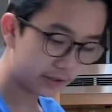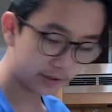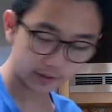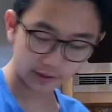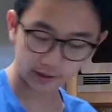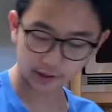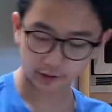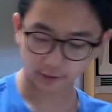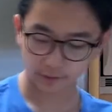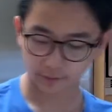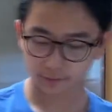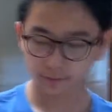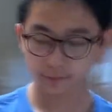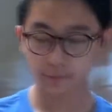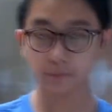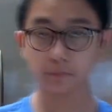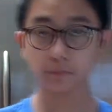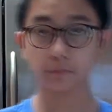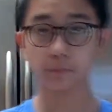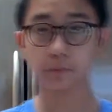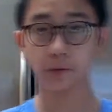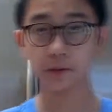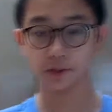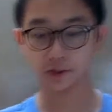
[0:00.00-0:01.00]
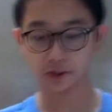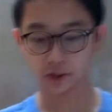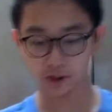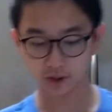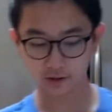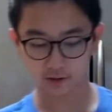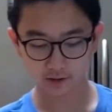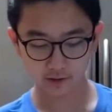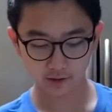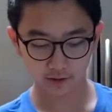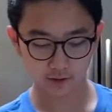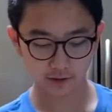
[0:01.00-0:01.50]
like put
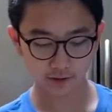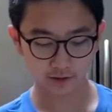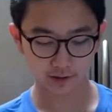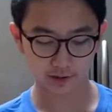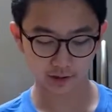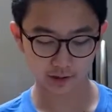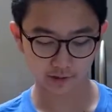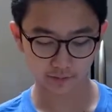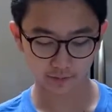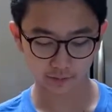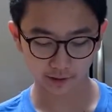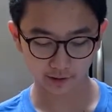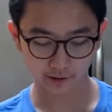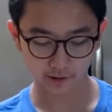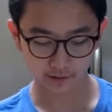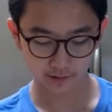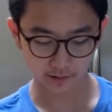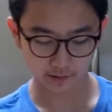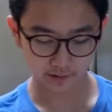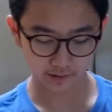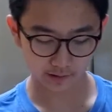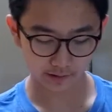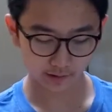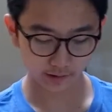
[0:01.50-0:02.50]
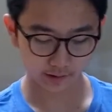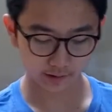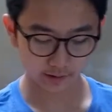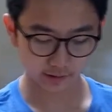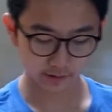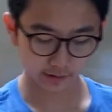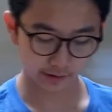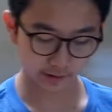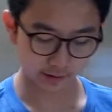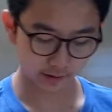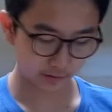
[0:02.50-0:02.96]
chocolate on. You can just break it and you